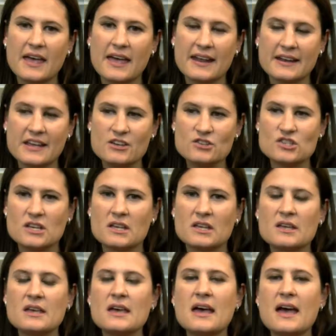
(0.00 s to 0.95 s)
and
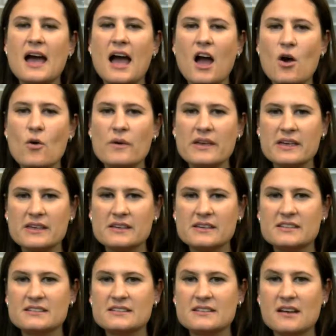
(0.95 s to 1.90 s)
Asia, how we
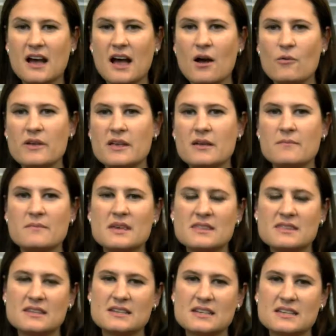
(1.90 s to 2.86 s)
can
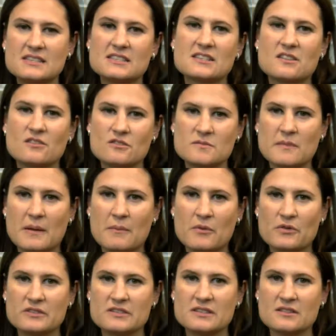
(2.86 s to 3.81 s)
meet the needs of those
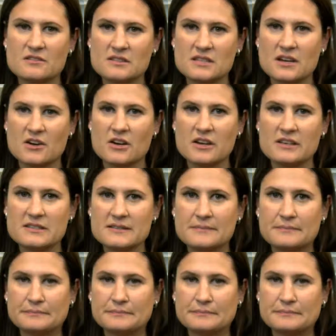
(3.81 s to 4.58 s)
members in those areas.